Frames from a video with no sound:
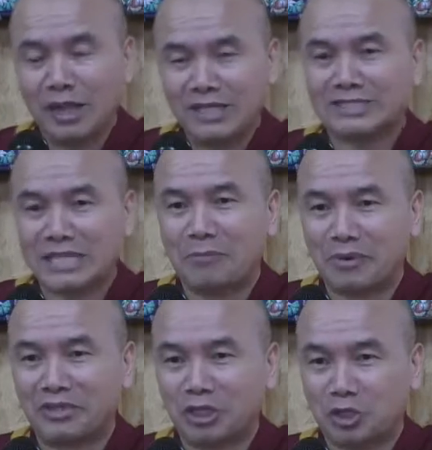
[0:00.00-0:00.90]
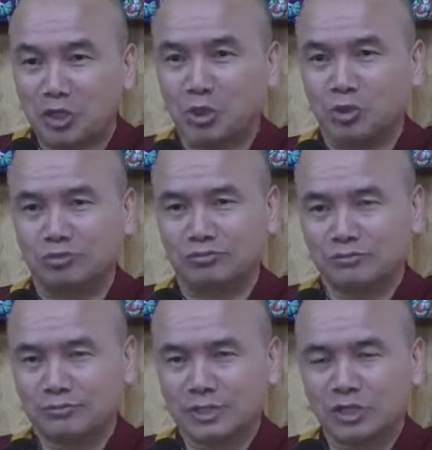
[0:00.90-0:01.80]
separate the two,
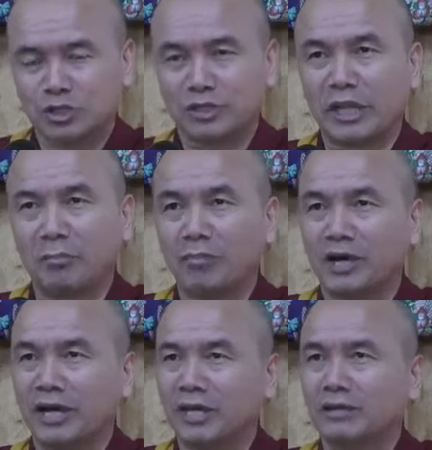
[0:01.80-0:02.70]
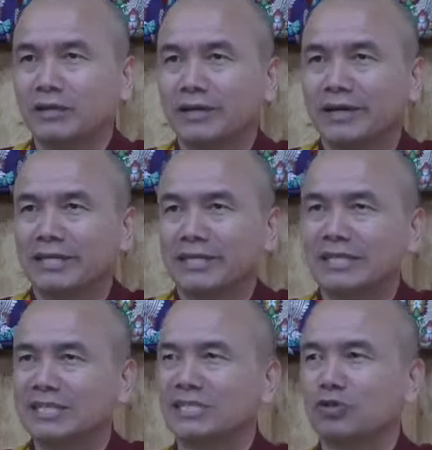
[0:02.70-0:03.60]
so that
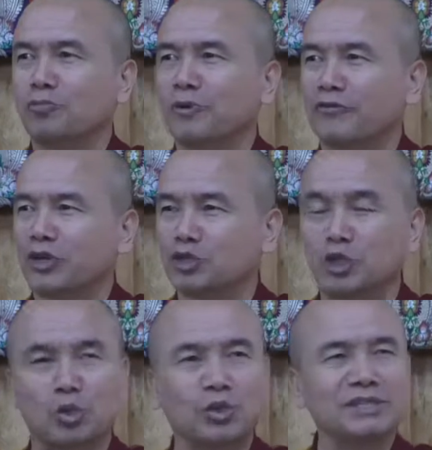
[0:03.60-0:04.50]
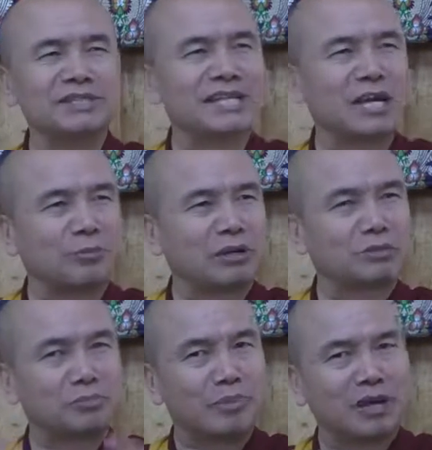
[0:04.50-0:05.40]
the seed of perfection, the golden sign,
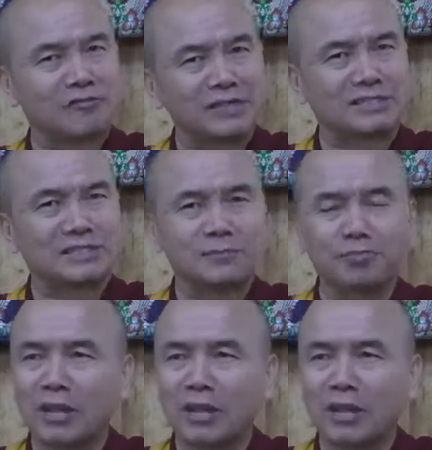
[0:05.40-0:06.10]
becomes manifest.